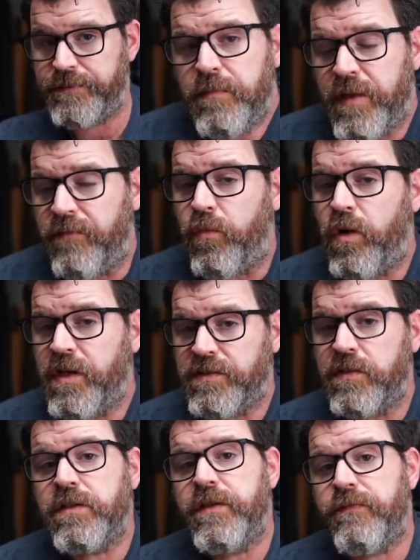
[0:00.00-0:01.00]
But if one is
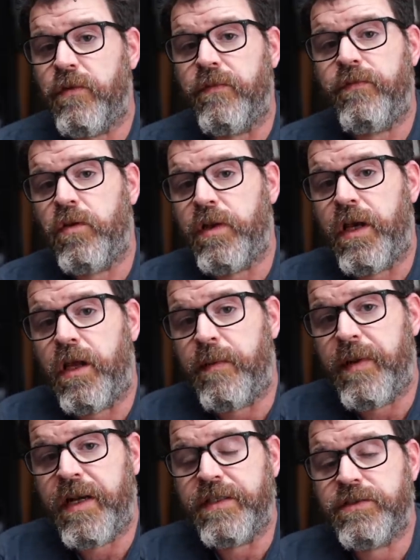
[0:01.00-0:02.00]
looking for a fully
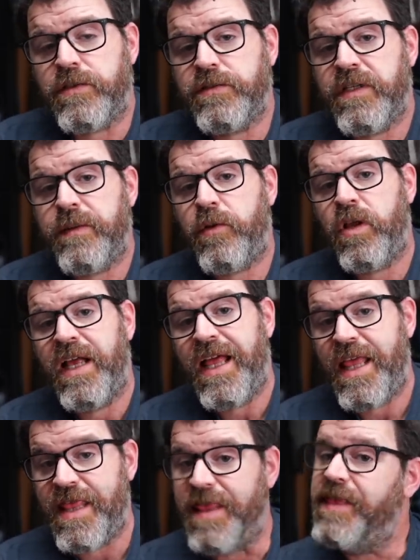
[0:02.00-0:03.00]
automatic turntable,
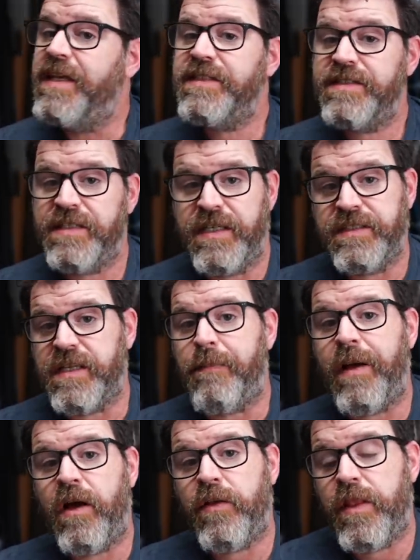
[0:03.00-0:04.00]
this is
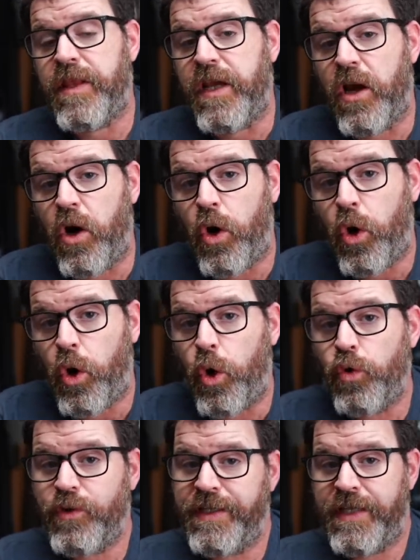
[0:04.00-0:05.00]
about the
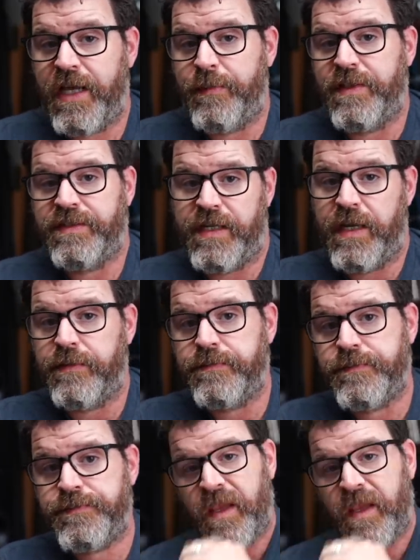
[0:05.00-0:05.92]
only game in town.